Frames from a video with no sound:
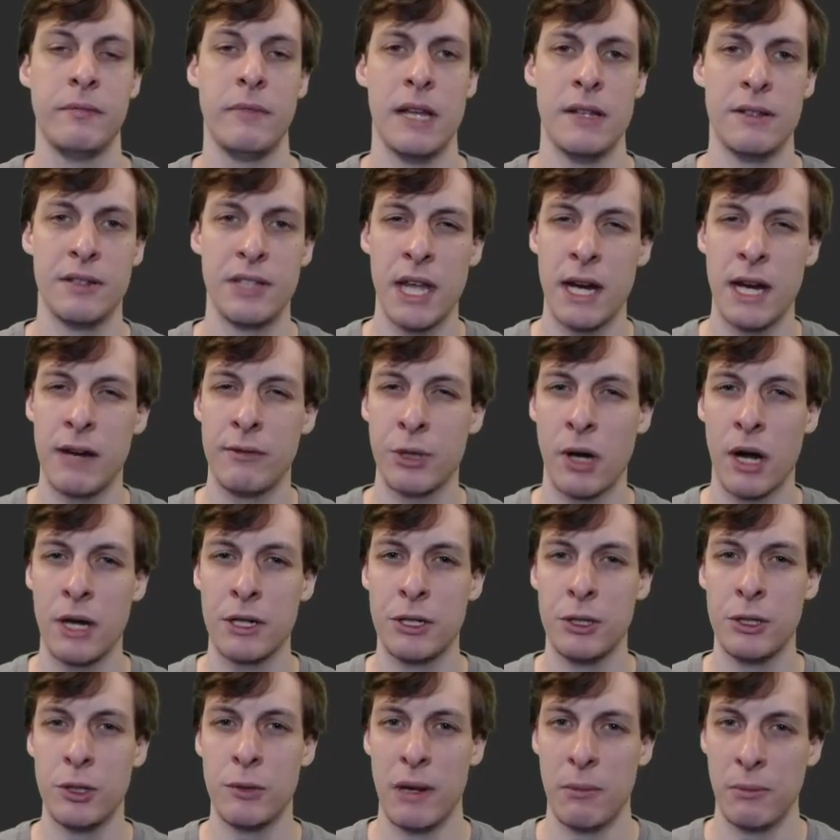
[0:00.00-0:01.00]
Instead of trying
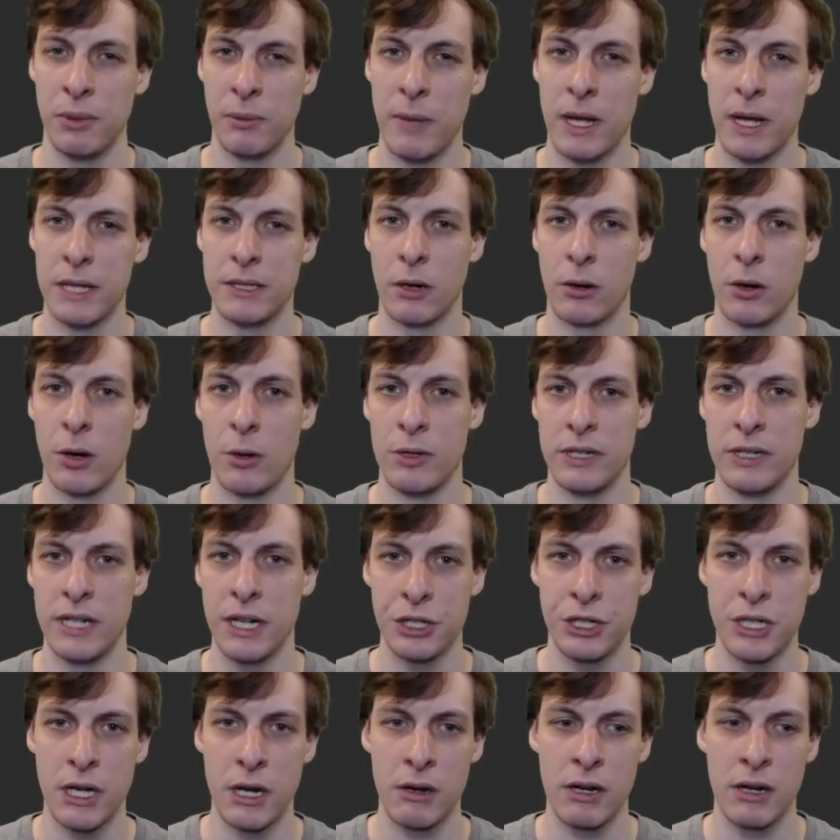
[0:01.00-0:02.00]
to implement our own
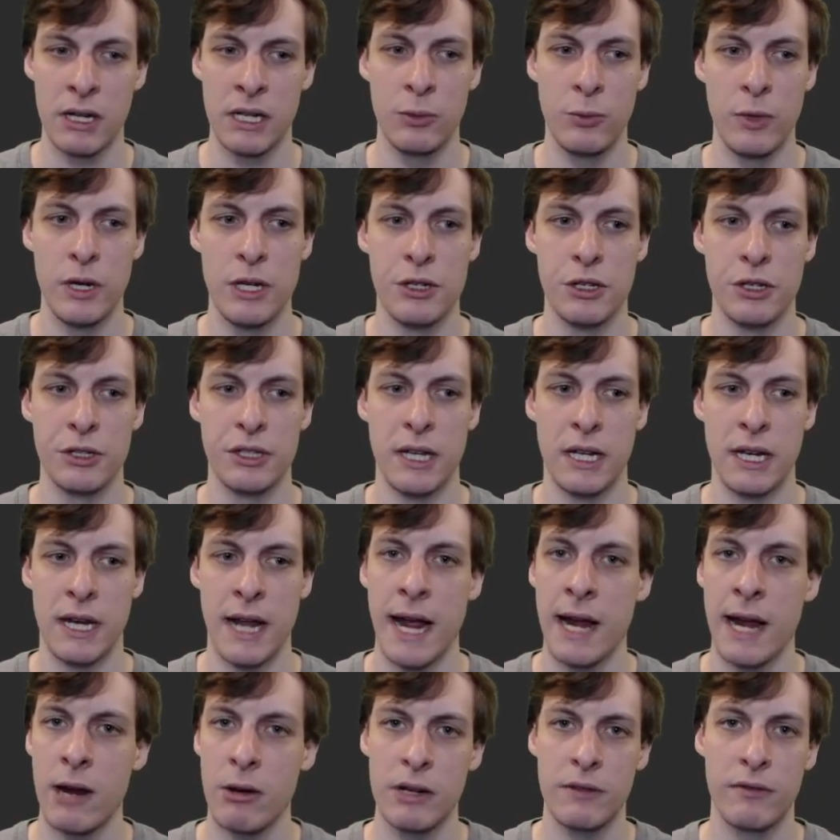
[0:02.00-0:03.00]
dictionary, we just
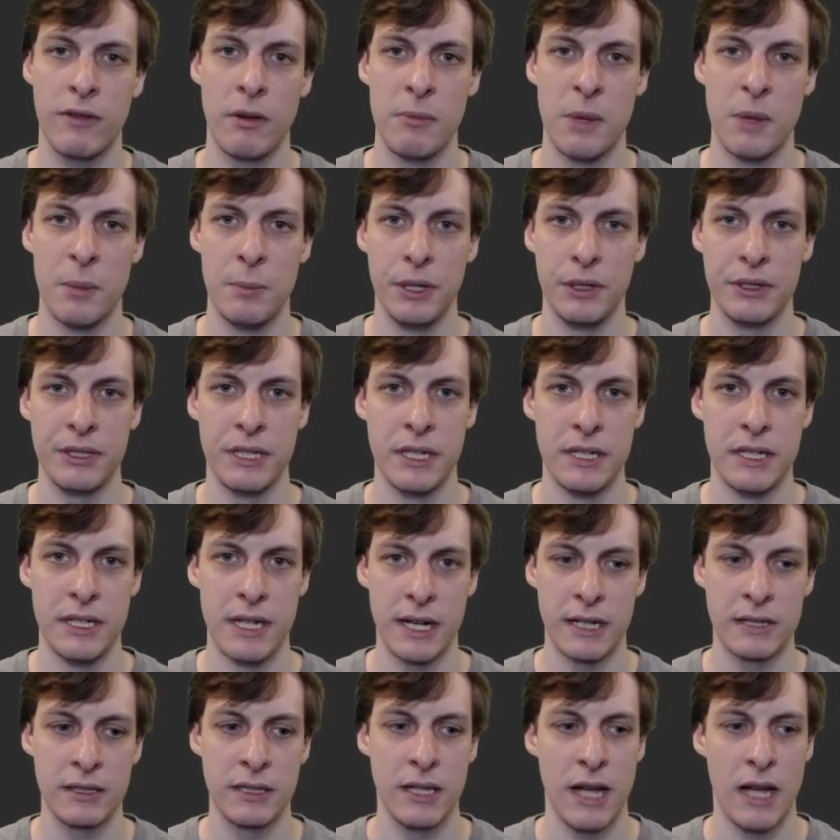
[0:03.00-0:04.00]
inherit from the built-in
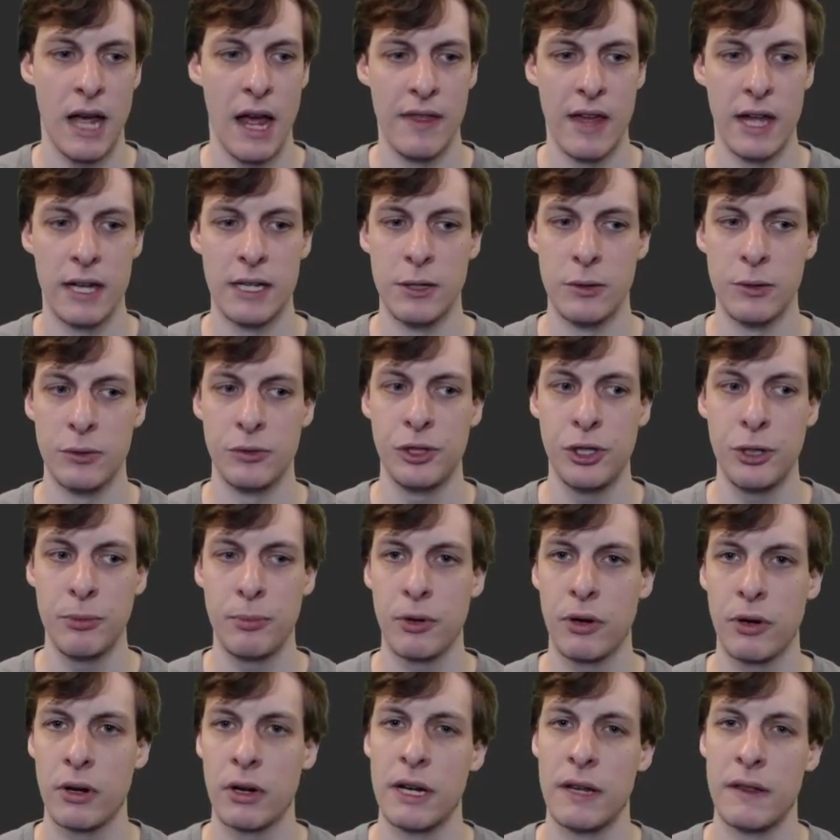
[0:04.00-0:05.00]
dict and then use
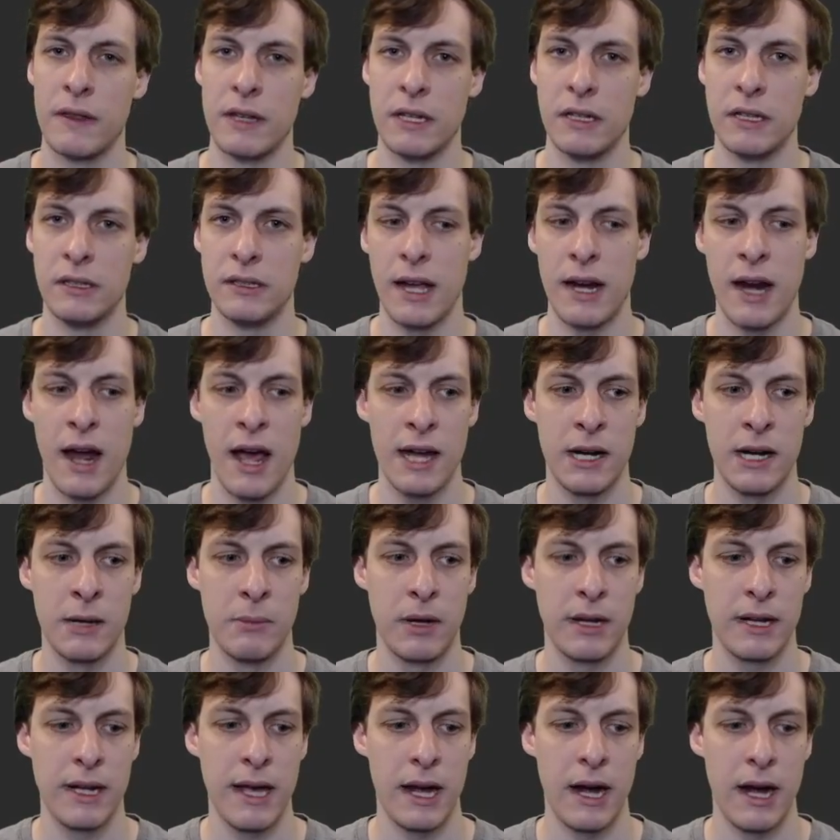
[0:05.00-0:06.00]
super in the
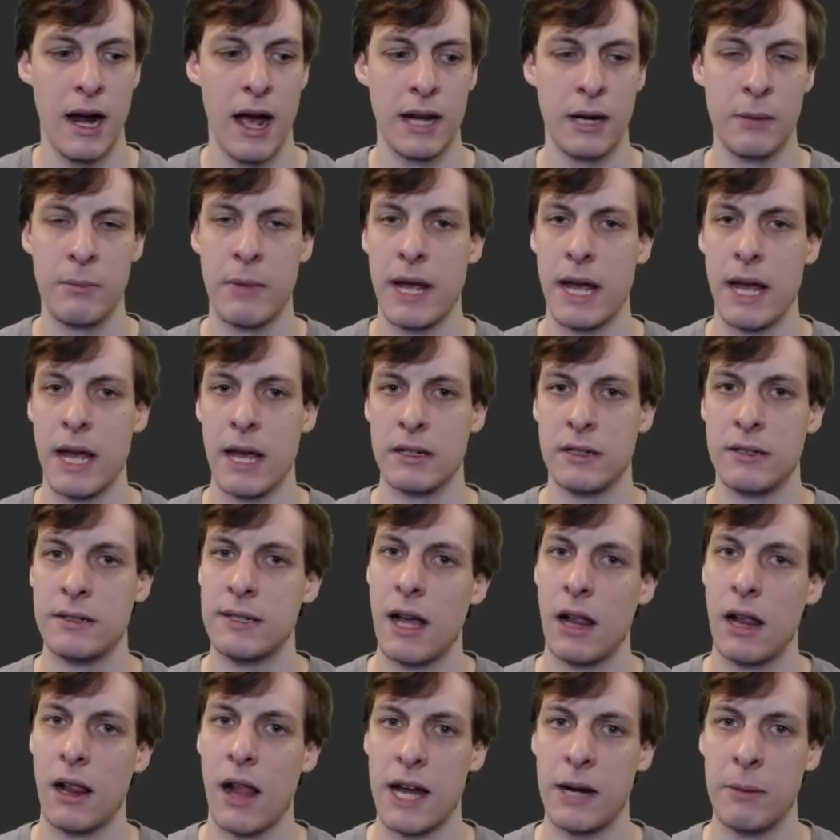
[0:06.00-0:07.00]
setItem, getItem, and
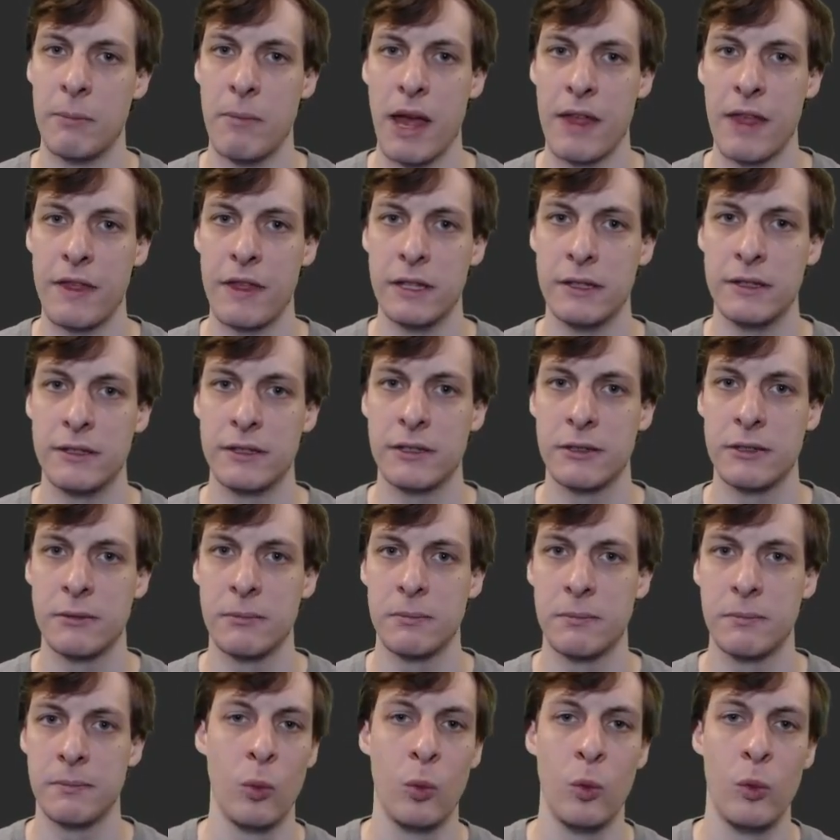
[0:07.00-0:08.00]
delItem methods.
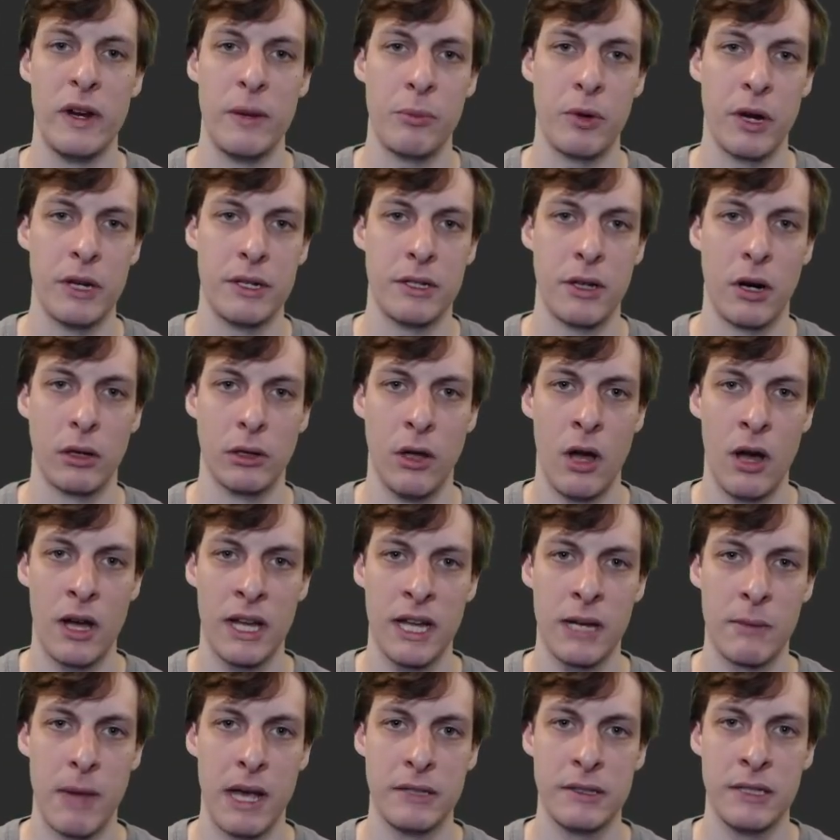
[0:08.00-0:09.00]
We print our
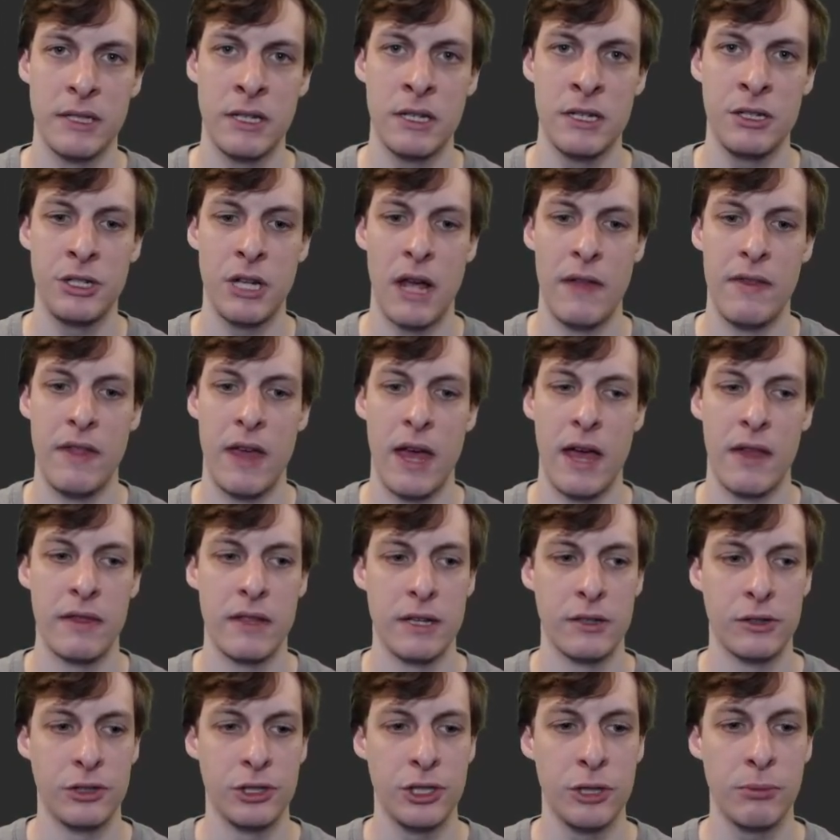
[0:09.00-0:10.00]
logging message, and then
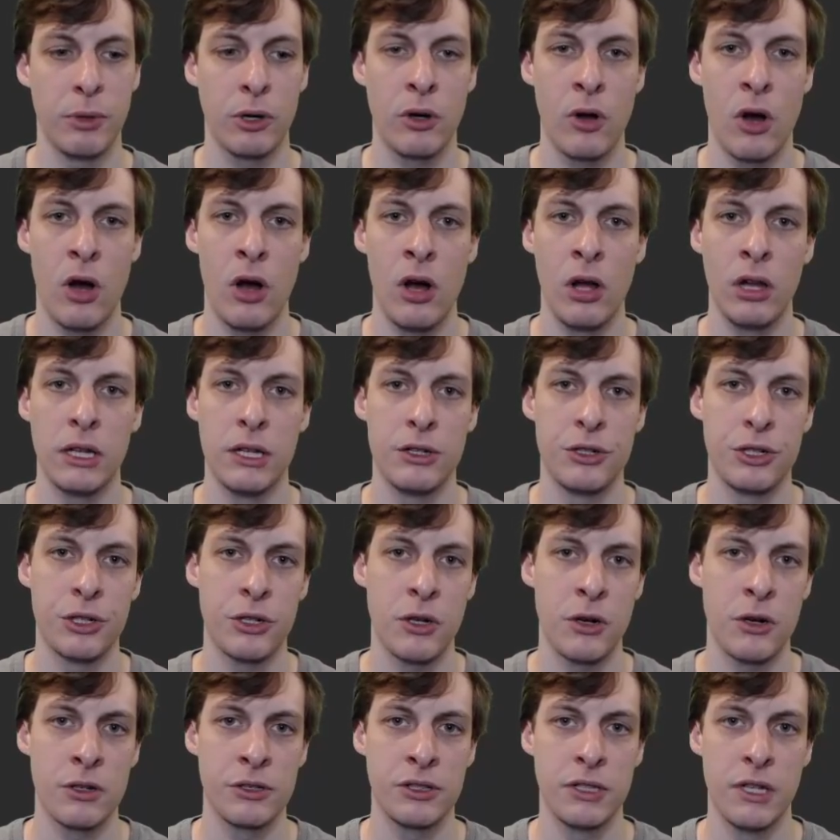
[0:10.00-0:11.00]
the super call
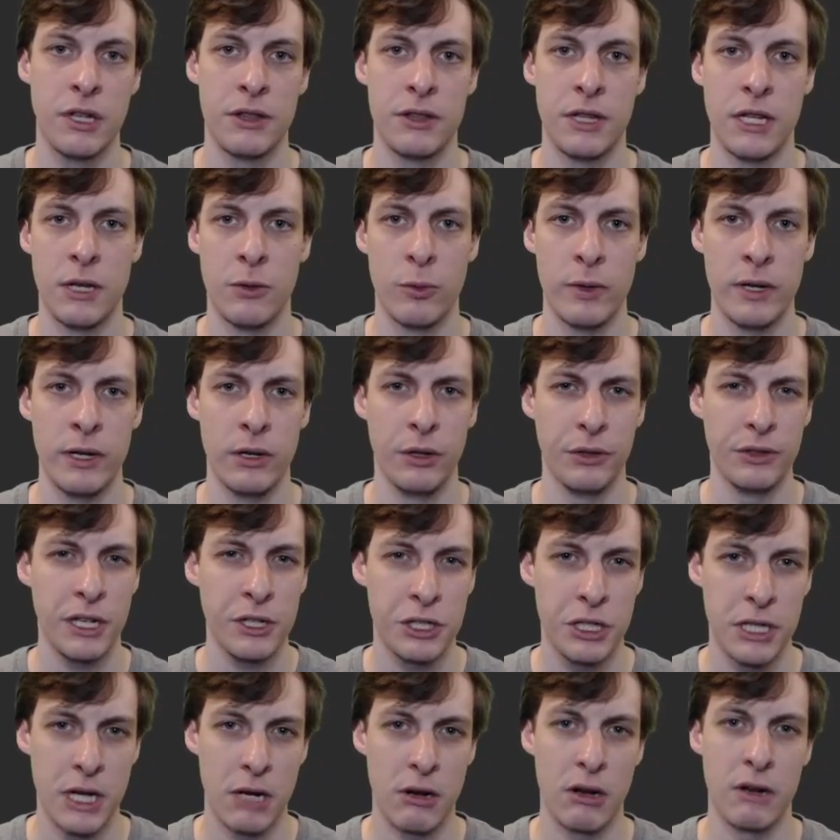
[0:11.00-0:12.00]
ensures that the real
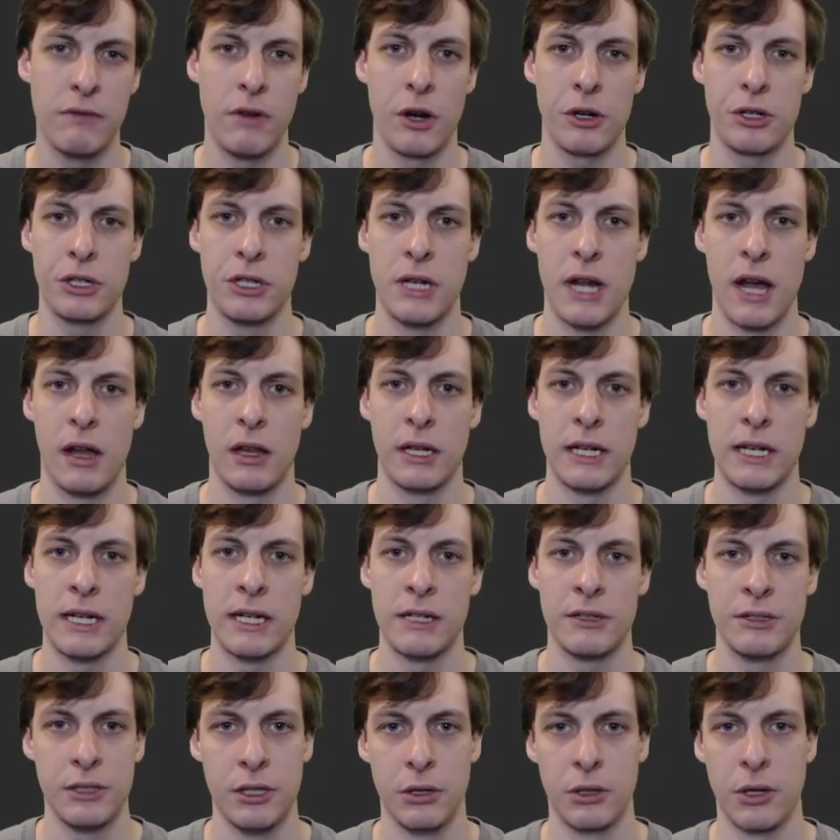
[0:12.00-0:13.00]
dictionary
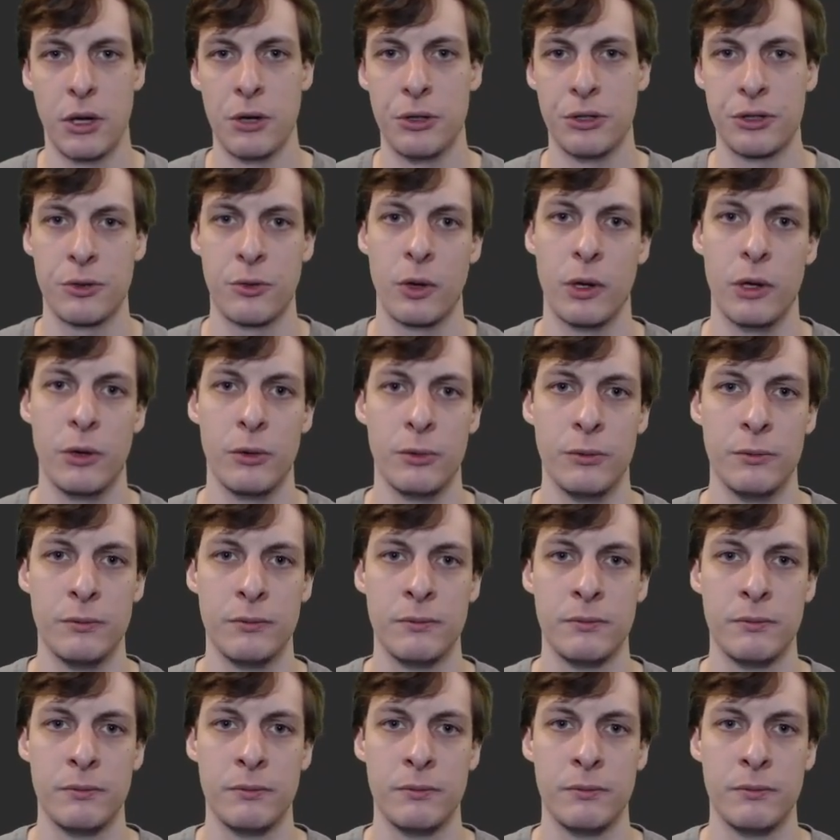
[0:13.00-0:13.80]
functionality still goes through.